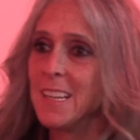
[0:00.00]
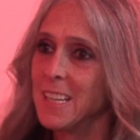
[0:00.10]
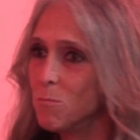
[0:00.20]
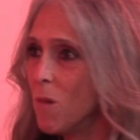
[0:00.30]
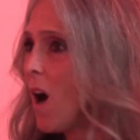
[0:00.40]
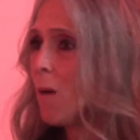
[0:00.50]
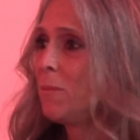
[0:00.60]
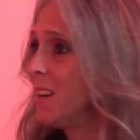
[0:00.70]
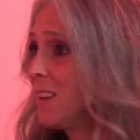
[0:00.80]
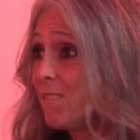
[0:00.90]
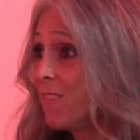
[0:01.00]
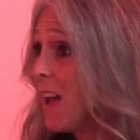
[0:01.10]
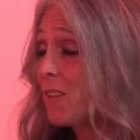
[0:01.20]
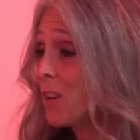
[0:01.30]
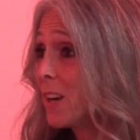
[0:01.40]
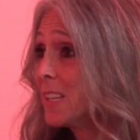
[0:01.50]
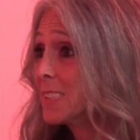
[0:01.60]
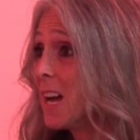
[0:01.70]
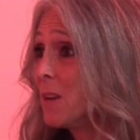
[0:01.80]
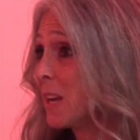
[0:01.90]
and I'm hopping and having a great
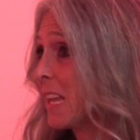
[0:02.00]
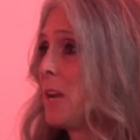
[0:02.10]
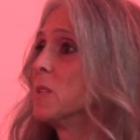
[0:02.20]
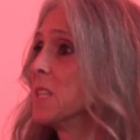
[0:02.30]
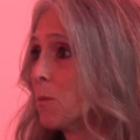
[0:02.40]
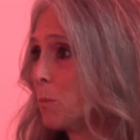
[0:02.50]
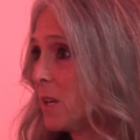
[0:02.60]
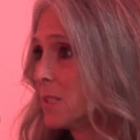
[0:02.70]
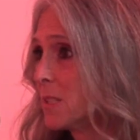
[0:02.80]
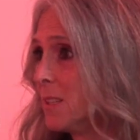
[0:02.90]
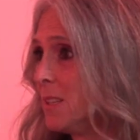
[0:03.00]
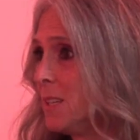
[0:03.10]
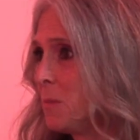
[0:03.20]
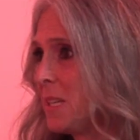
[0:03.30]
time, and I came in second place. My